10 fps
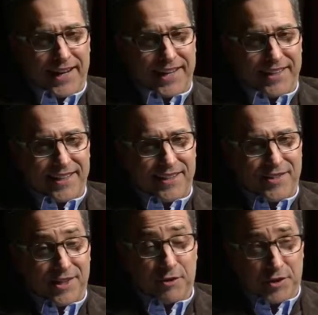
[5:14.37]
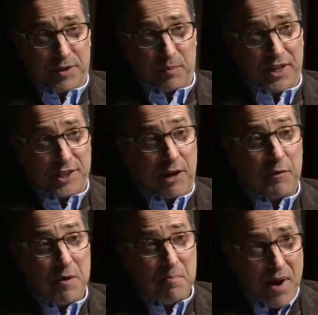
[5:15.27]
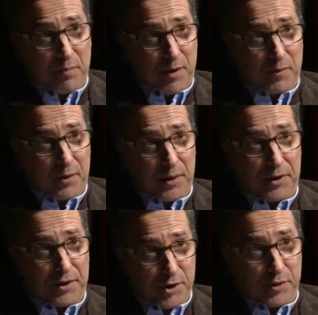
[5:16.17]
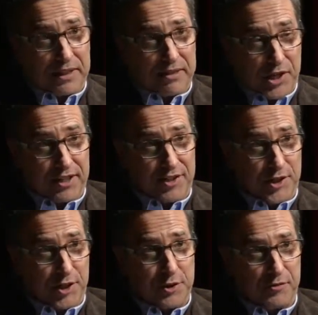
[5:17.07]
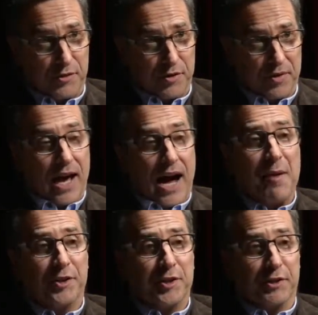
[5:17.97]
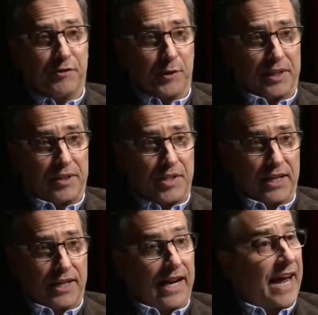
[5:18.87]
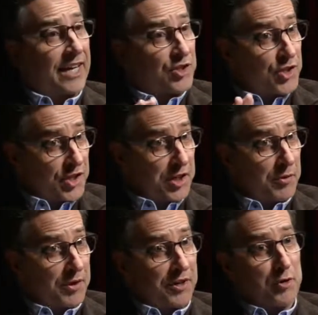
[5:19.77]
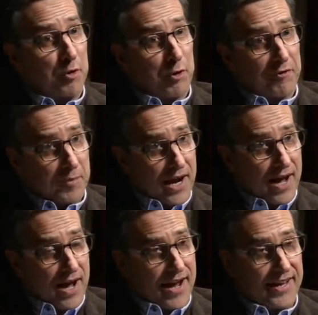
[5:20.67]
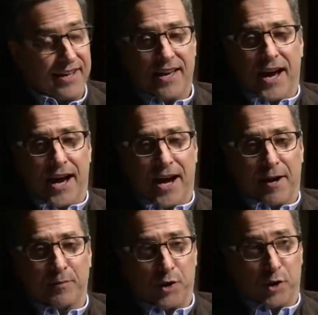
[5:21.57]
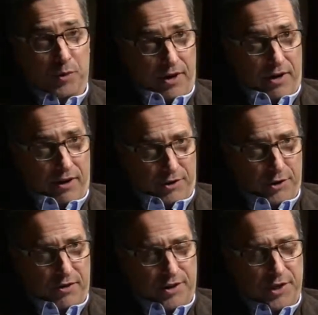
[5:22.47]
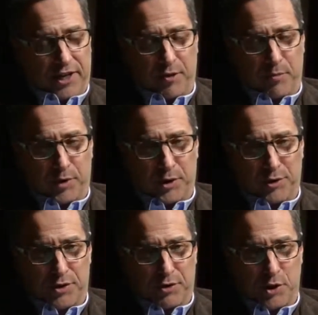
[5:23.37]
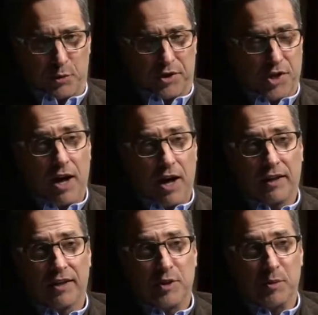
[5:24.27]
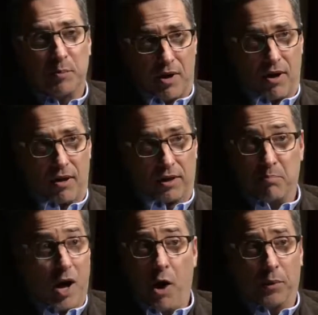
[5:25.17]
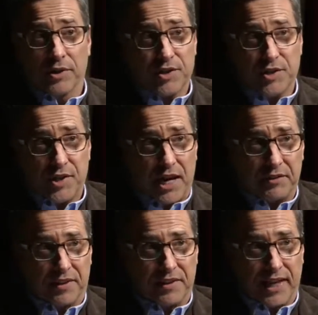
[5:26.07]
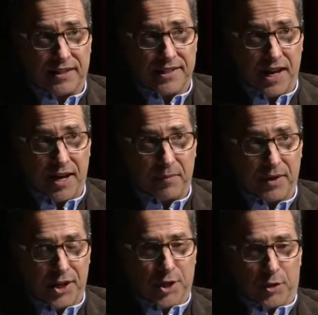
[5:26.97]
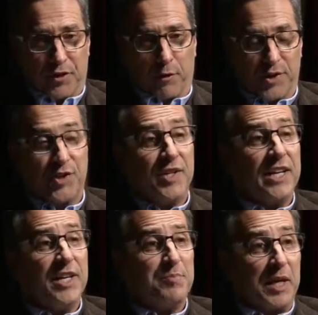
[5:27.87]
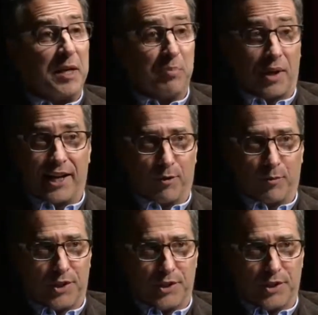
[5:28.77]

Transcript: it's interesting because I remember when we were doing Tina's interview, I'm interviewing Tina, and I could see you out of the corner of my eye. You were there, your executive producer. You were talking to Ball, and Ball wasn't saved at that time. So there were seeds being planted, which is incredible. But